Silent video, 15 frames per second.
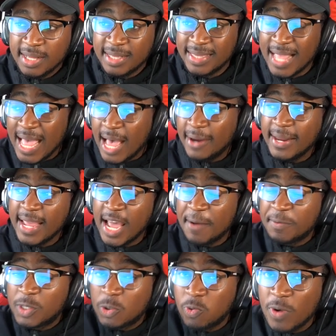now they
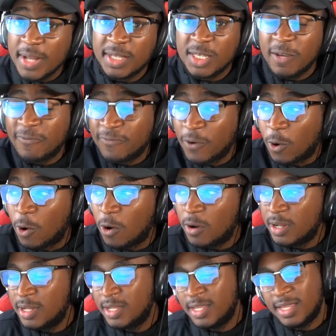have 24,